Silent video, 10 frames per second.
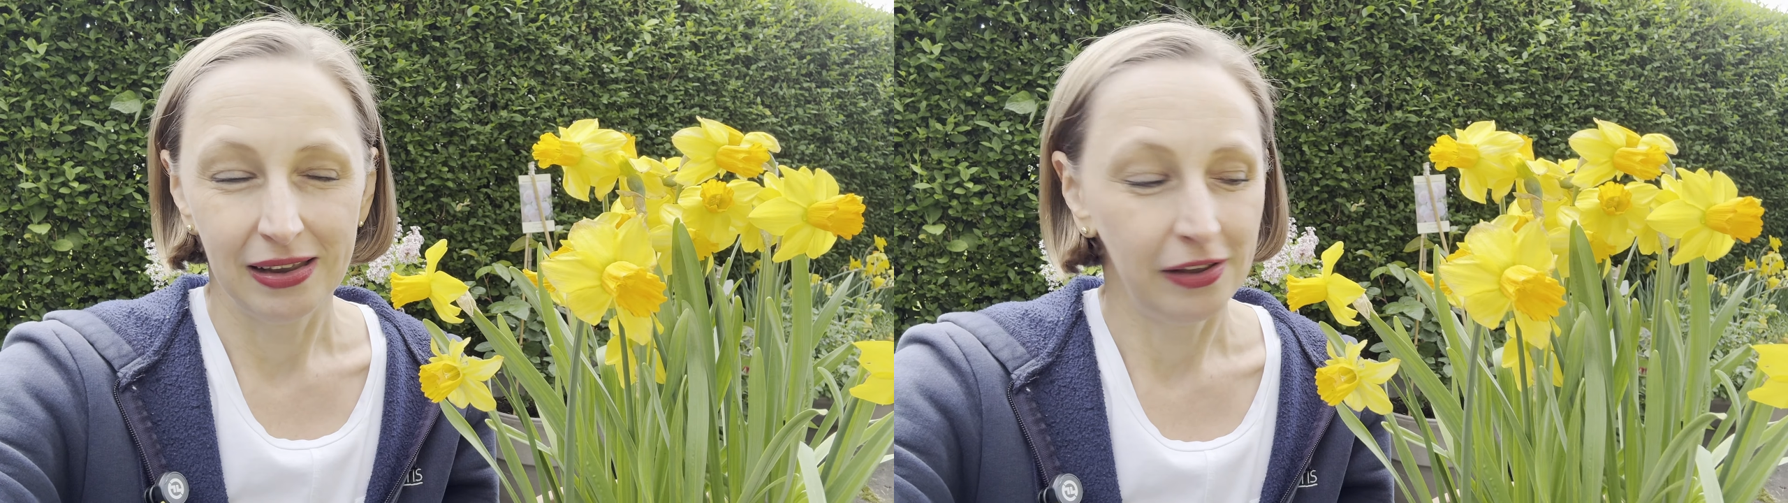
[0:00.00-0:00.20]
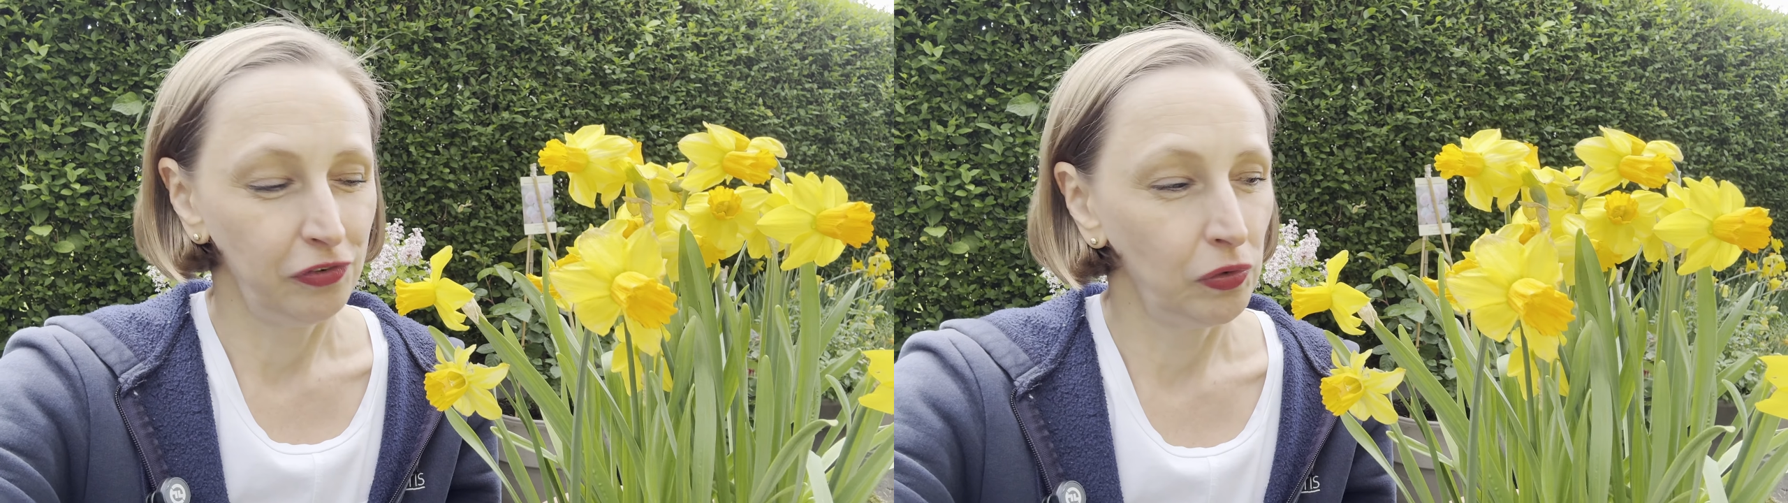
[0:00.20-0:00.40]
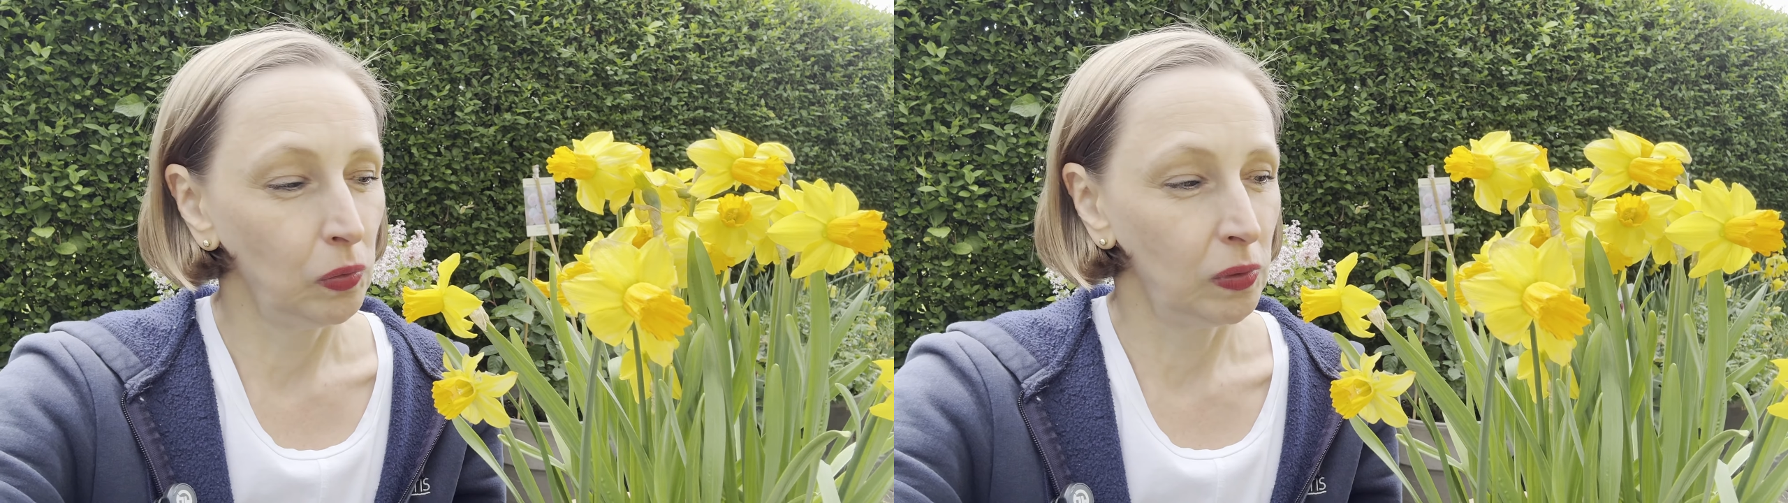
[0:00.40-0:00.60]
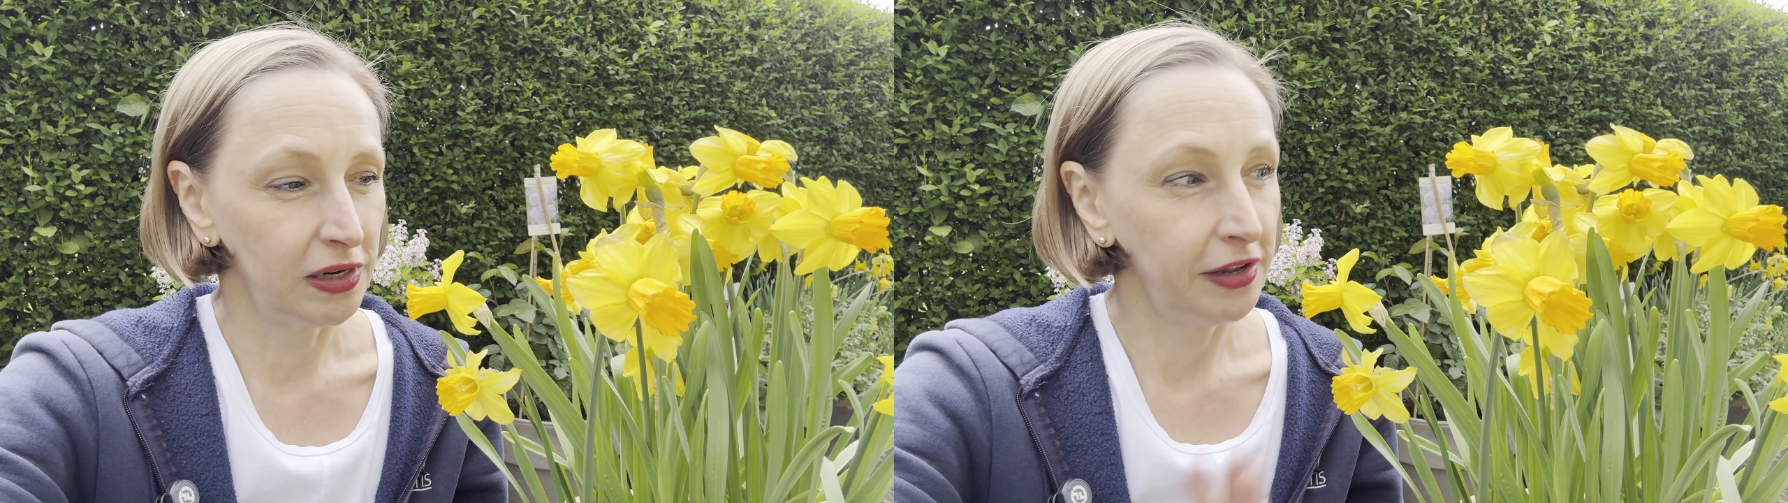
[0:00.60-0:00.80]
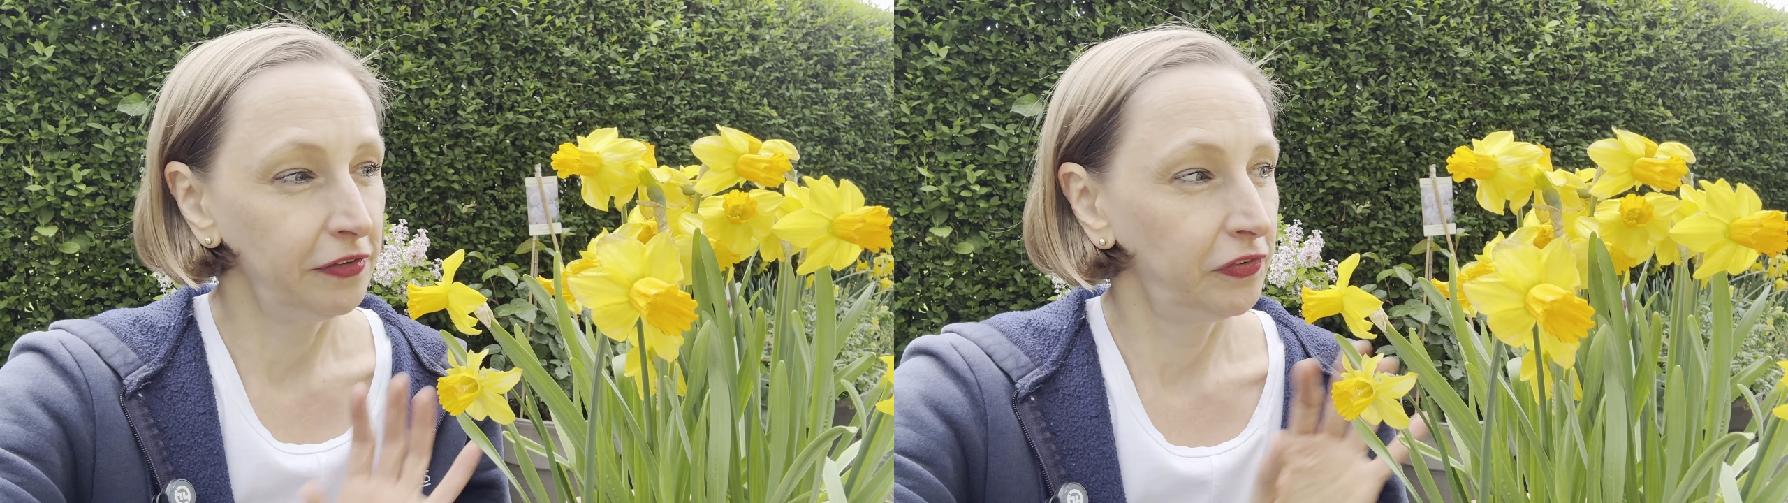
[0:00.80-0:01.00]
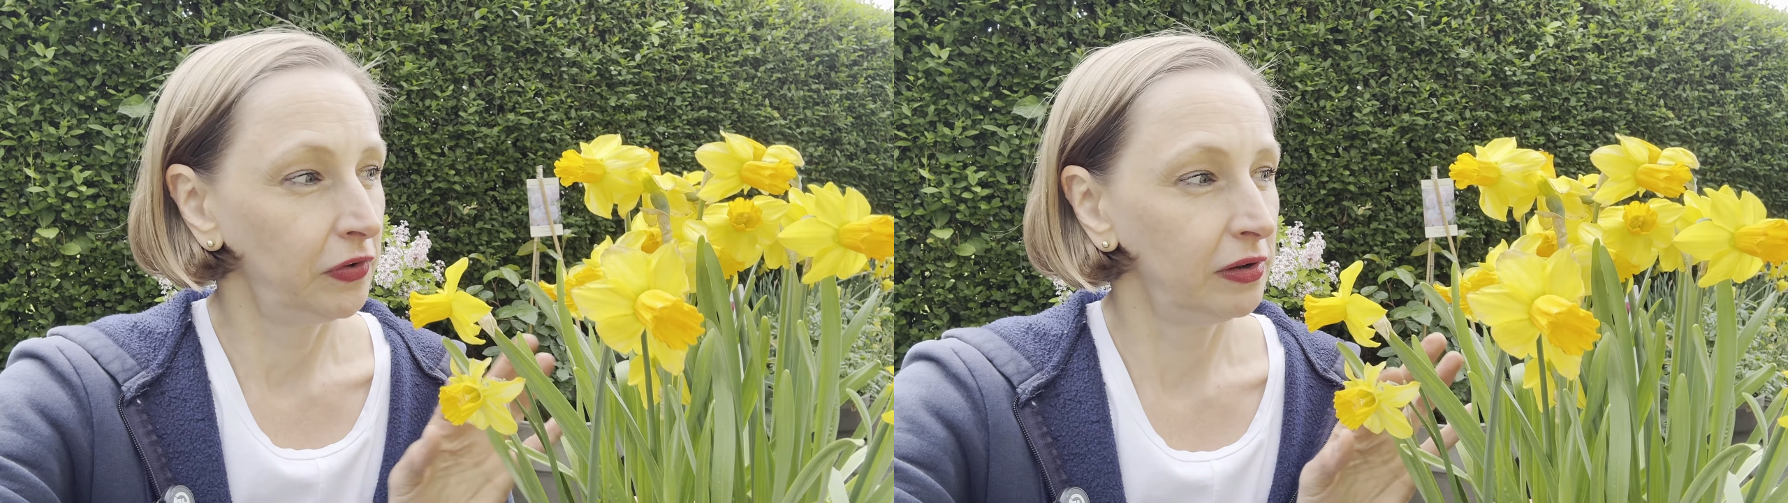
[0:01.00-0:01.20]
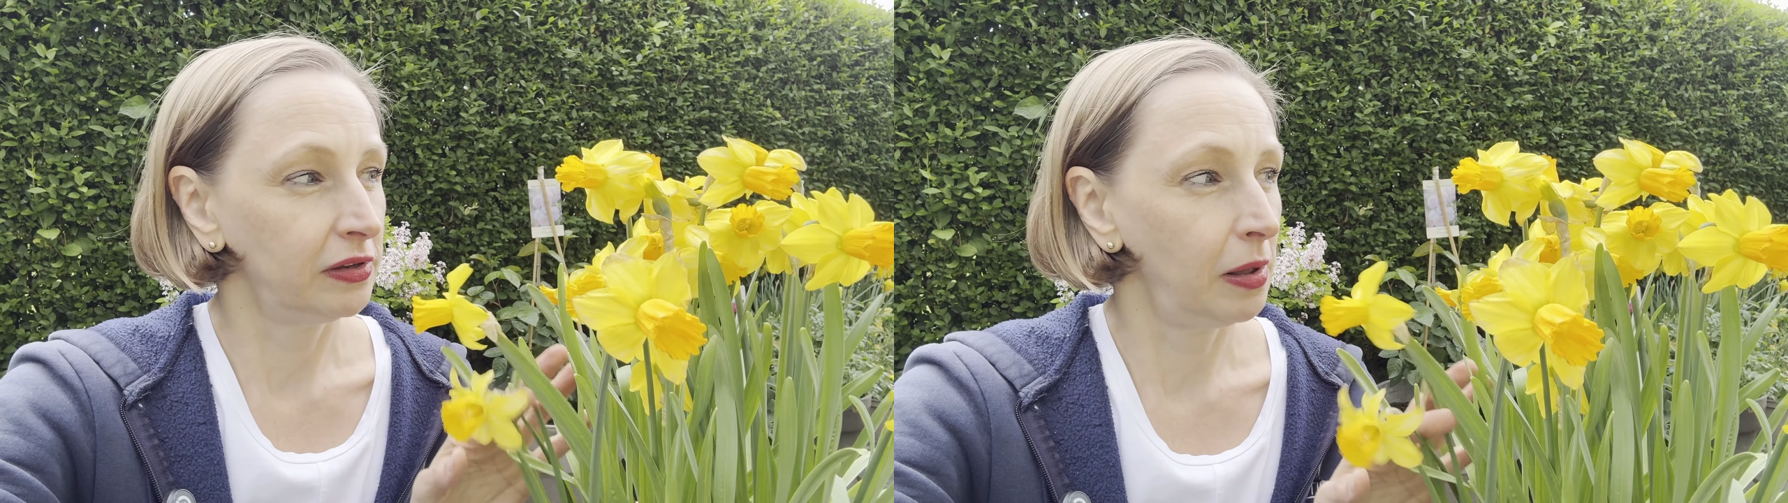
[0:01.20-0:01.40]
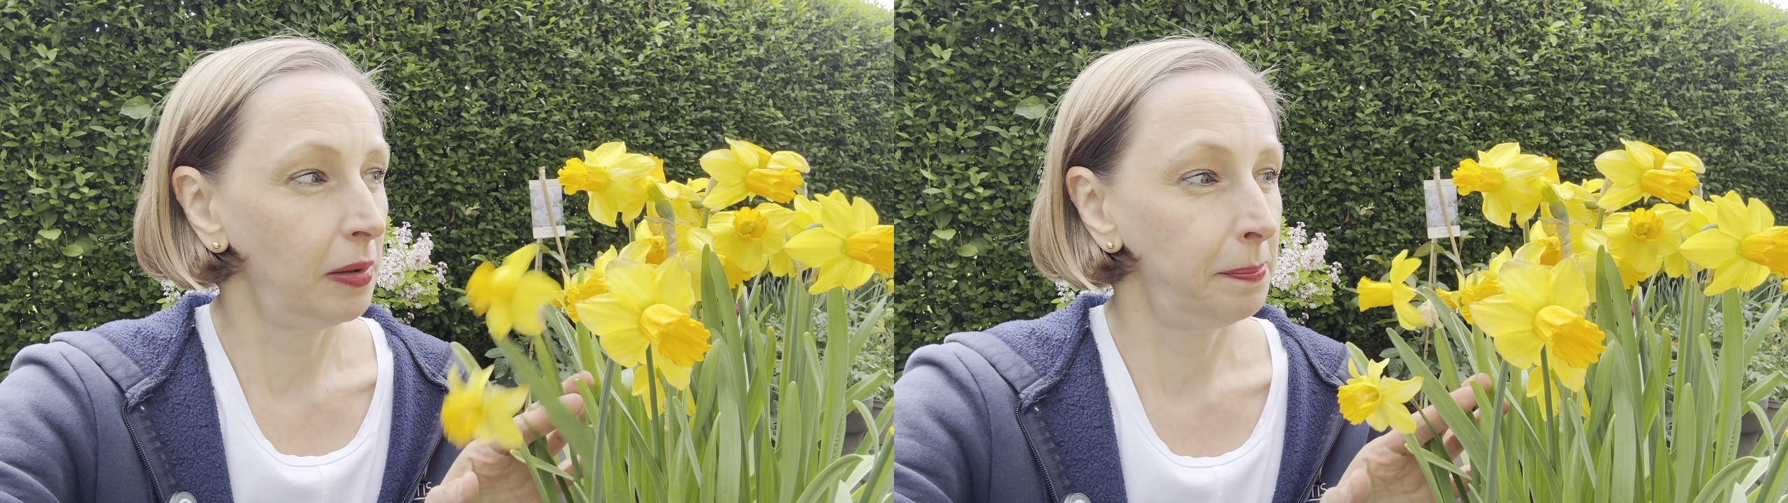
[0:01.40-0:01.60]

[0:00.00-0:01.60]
If you leave the